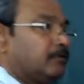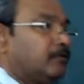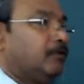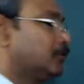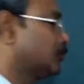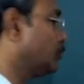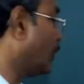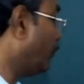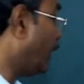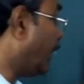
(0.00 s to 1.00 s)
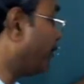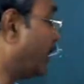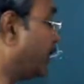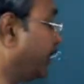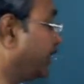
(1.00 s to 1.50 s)
So now I am not
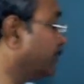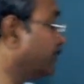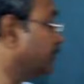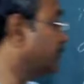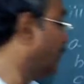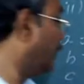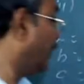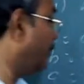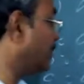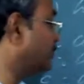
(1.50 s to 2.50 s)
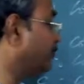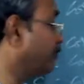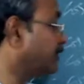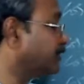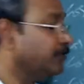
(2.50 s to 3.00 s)
taking this A plus B
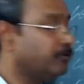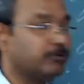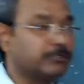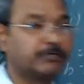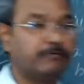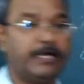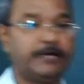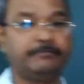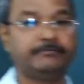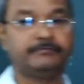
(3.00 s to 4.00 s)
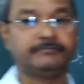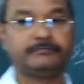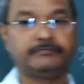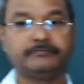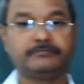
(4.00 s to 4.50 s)
plus C whole square.
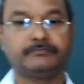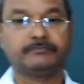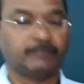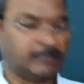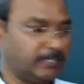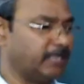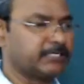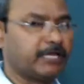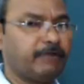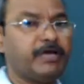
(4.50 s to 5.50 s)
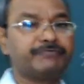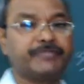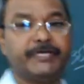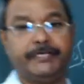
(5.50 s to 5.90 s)
The logical way of thinking.